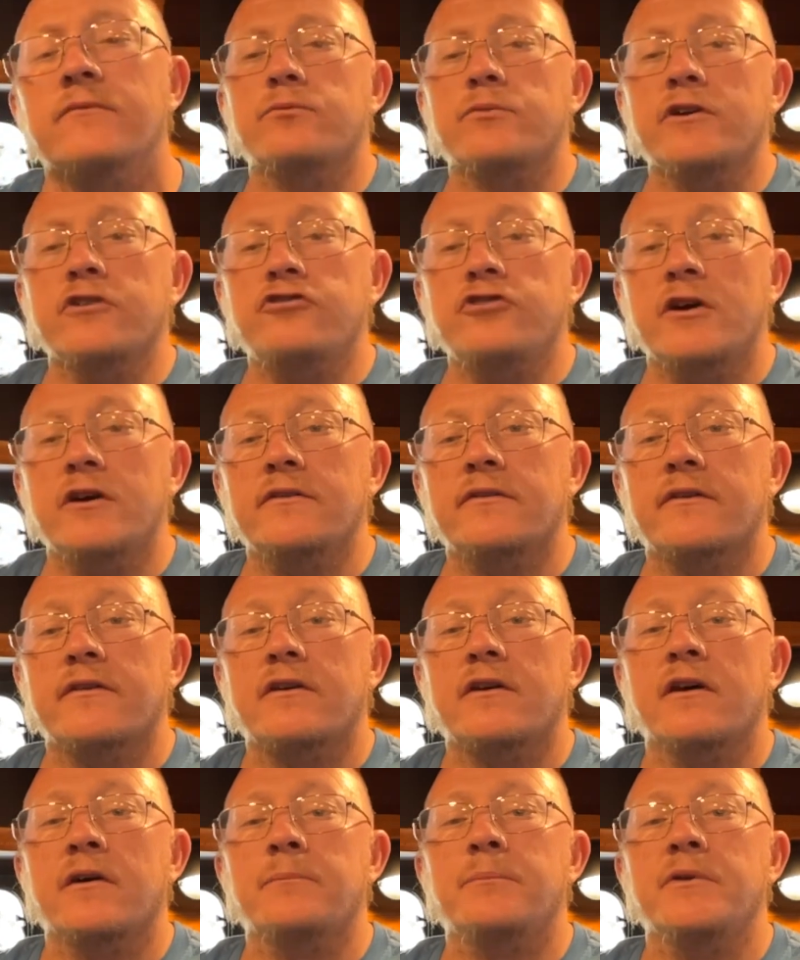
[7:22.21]
Reach out to the
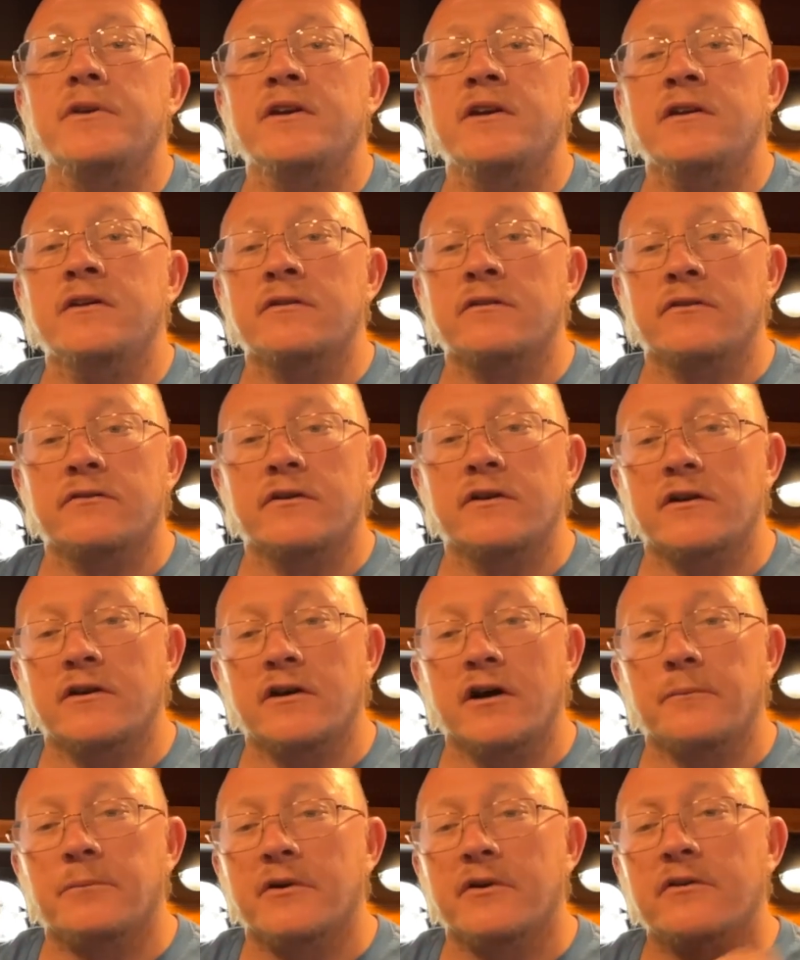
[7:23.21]
company and a
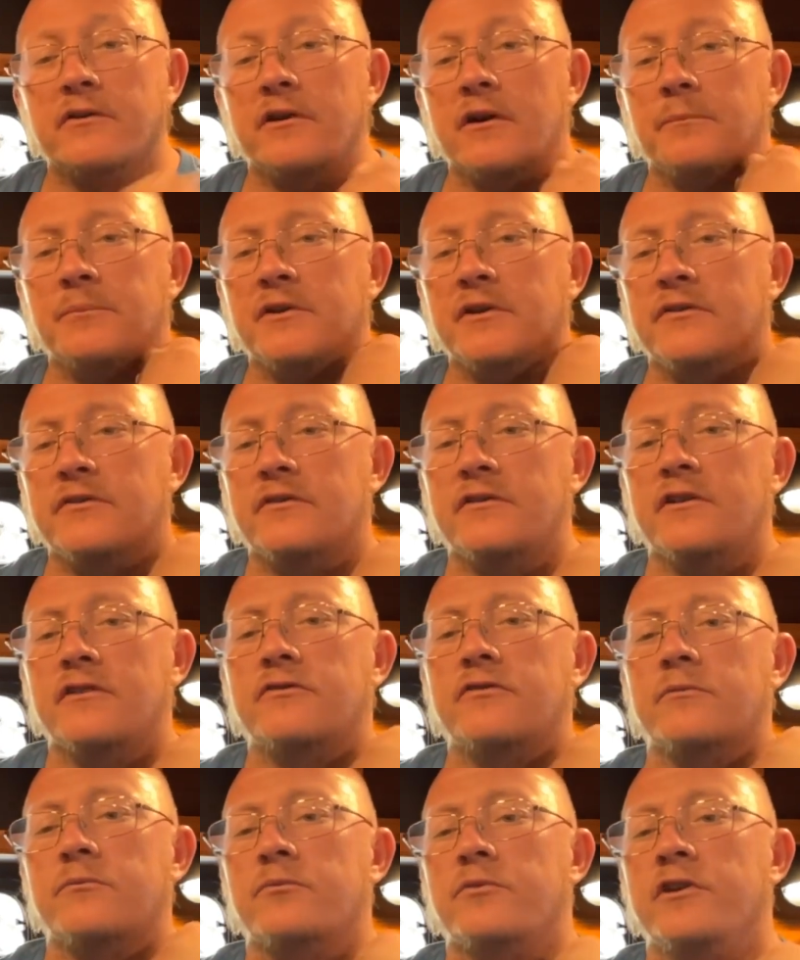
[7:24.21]
couple other companies and
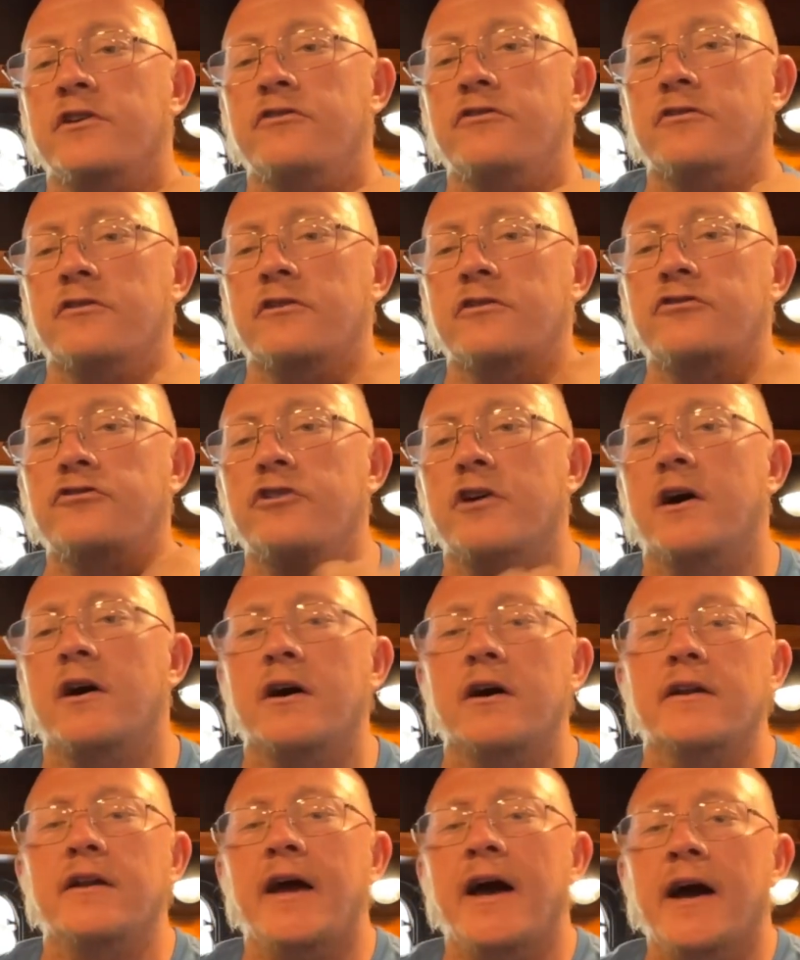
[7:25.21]
did some research
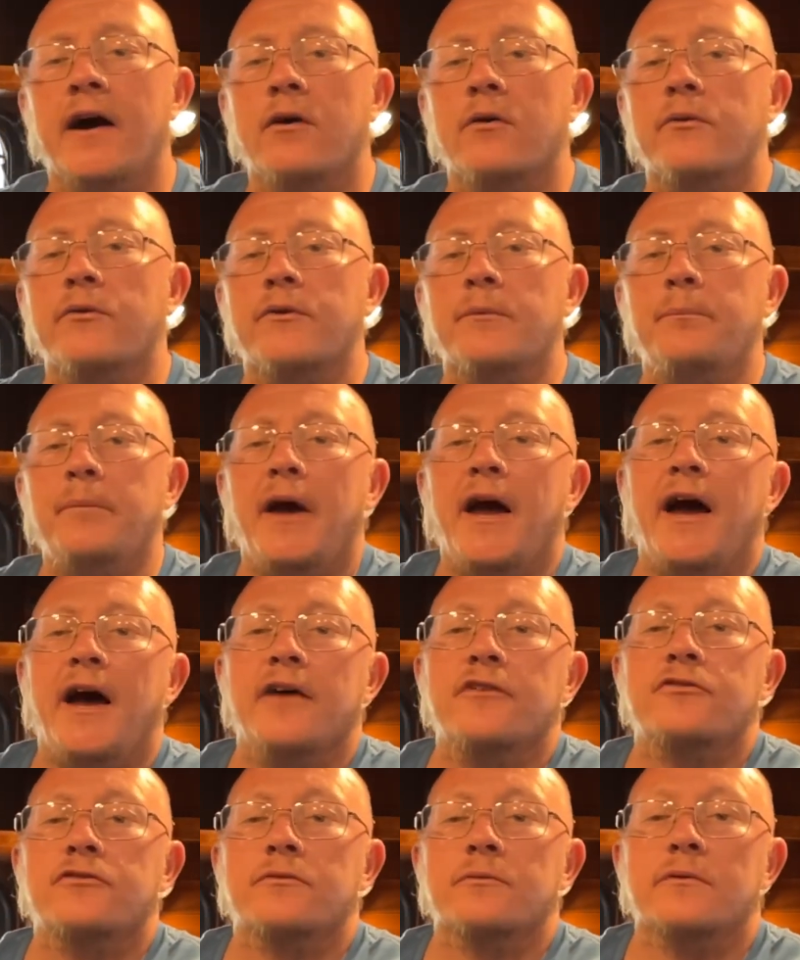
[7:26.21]
on how the
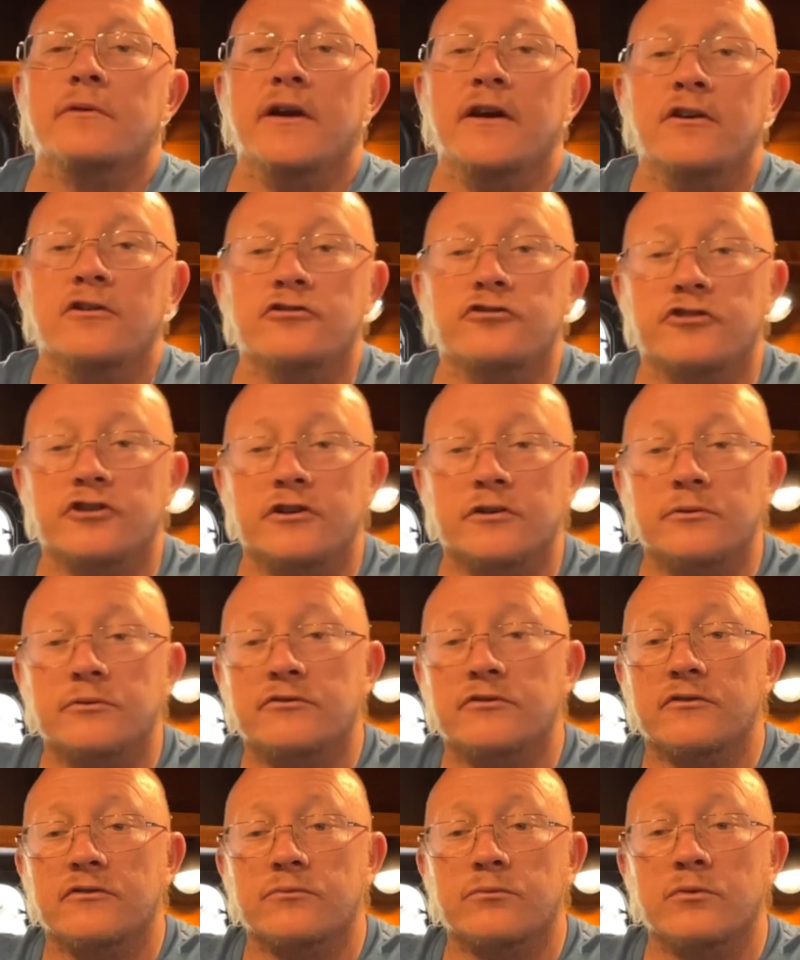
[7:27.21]
pass-through energy
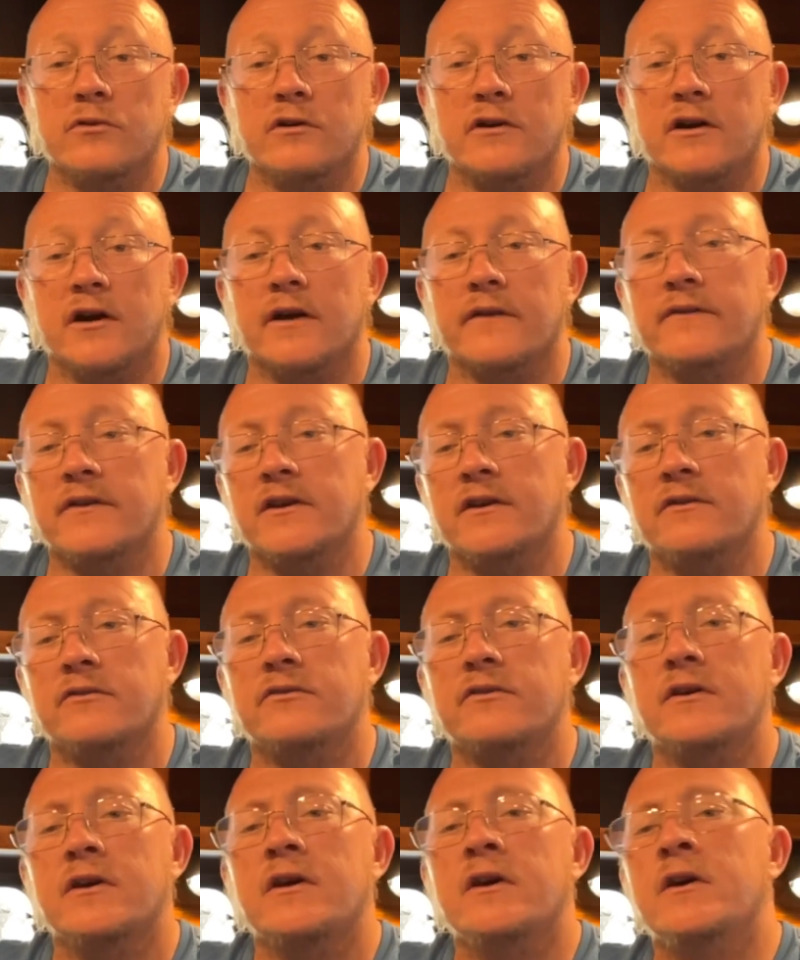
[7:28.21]
uses work on
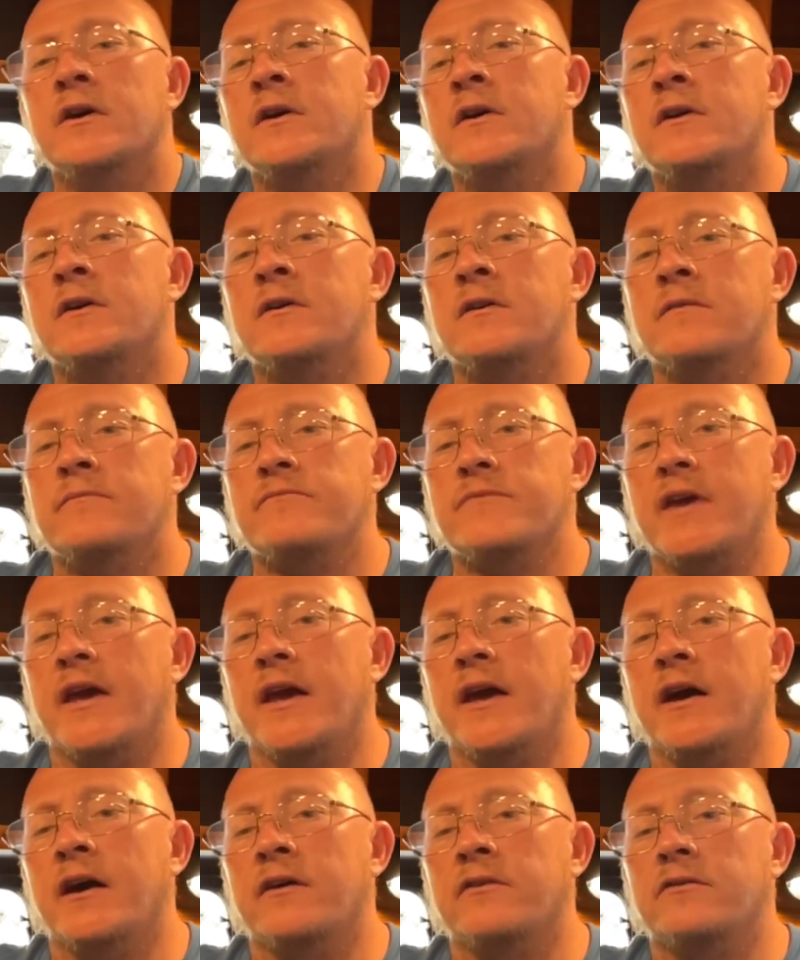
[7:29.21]
these.
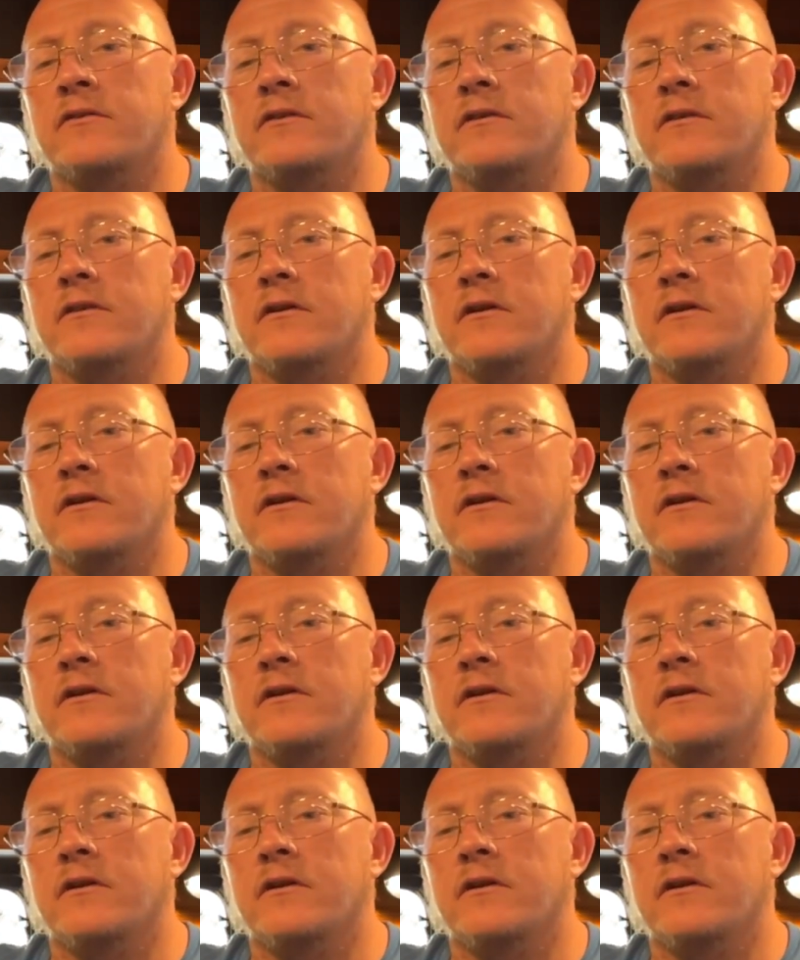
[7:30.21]
And